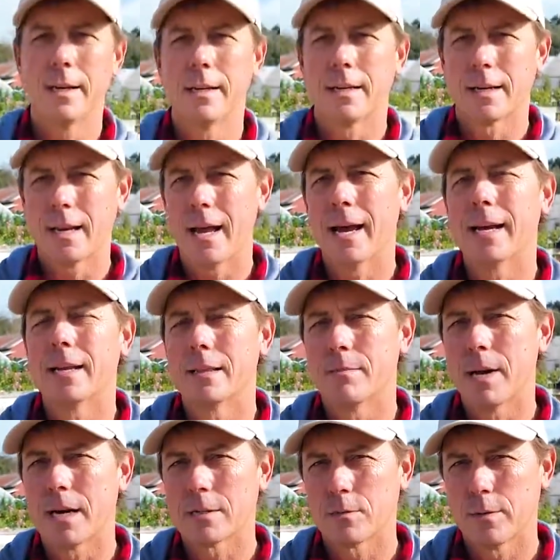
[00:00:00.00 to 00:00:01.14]
a decline in the
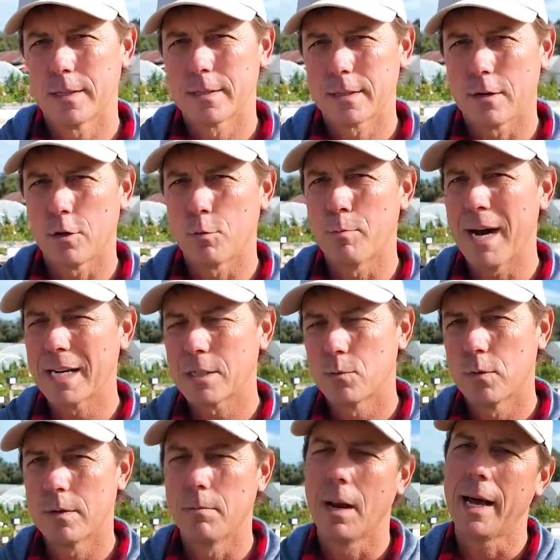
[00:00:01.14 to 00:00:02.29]
boxwoods called
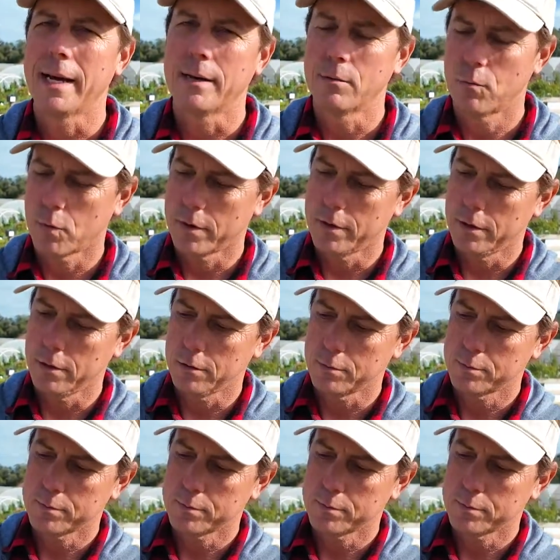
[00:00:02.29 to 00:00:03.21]
boxwood blight, where they'll